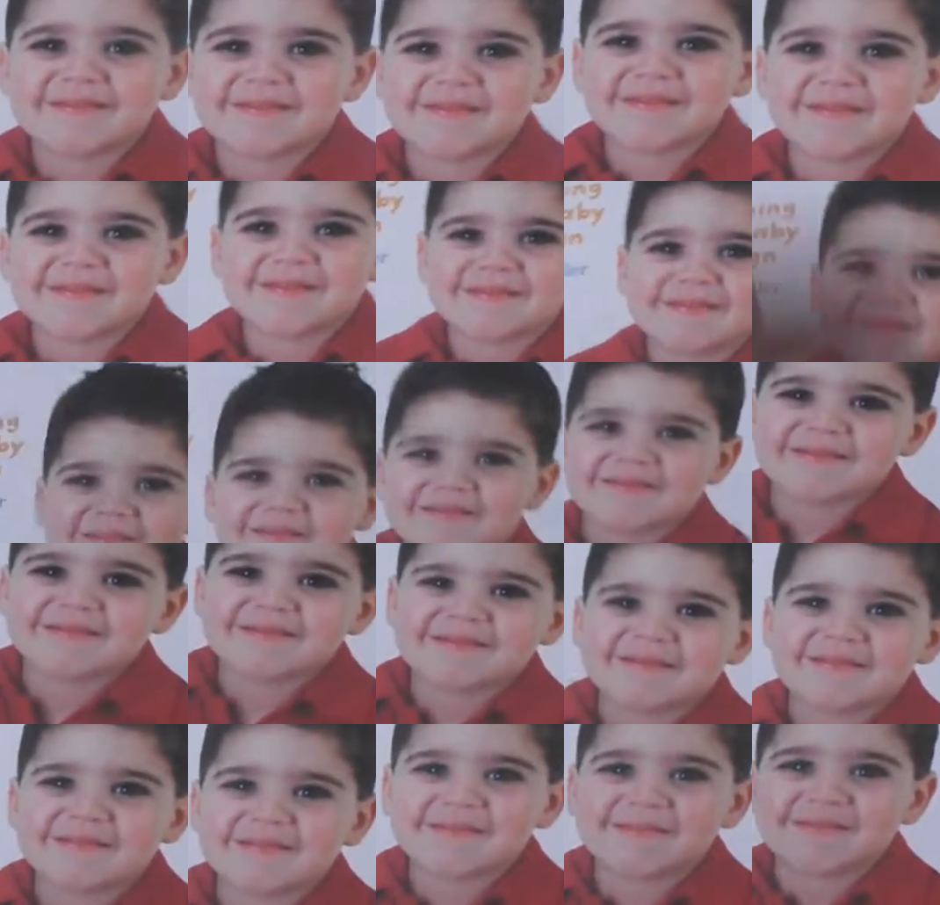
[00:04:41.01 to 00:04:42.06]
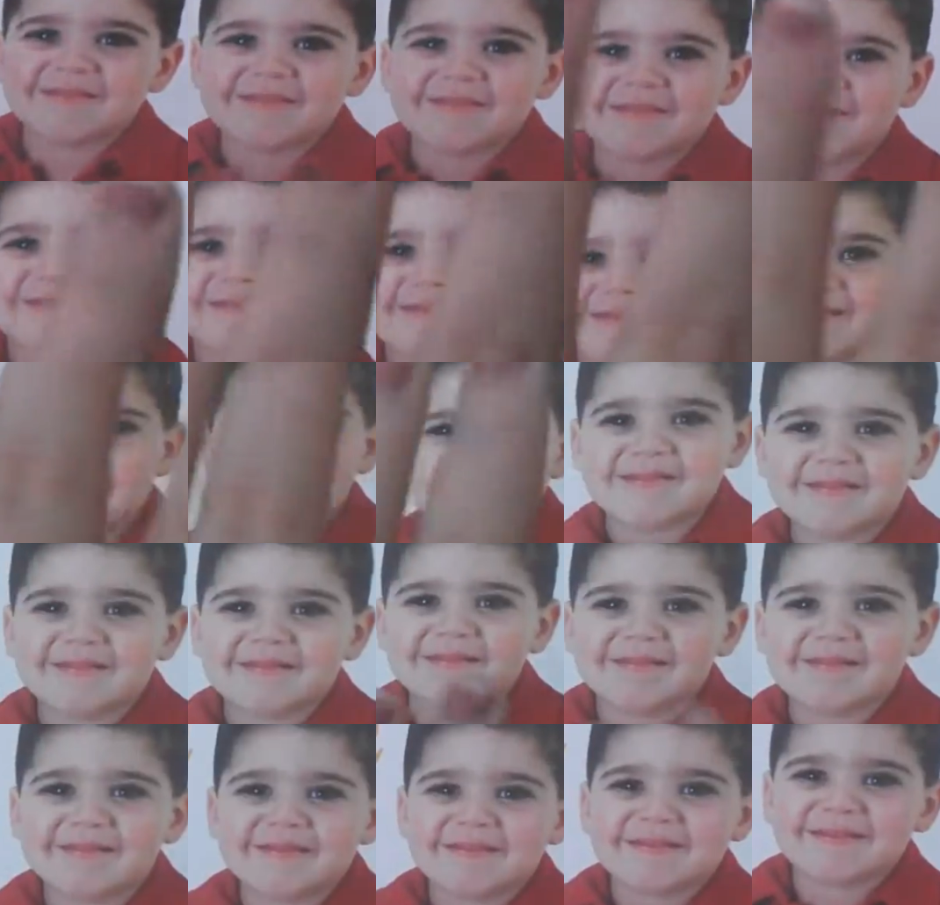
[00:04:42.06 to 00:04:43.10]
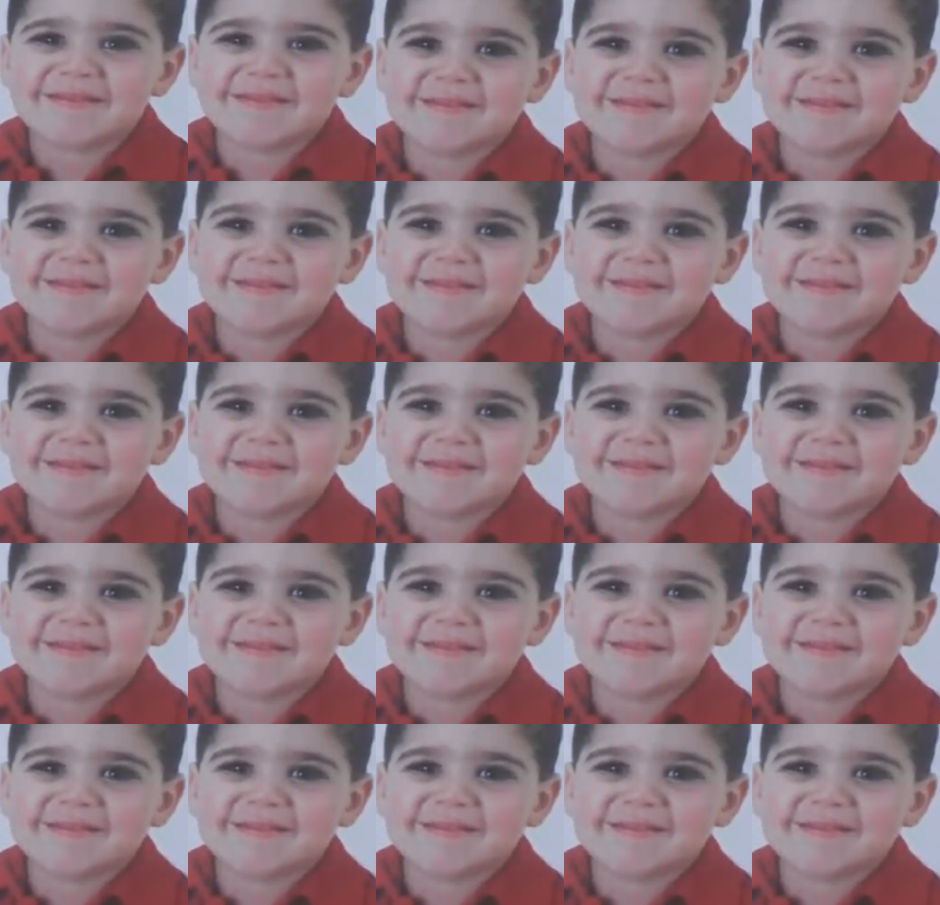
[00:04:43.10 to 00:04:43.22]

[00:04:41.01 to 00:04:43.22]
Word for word: But I'm going to try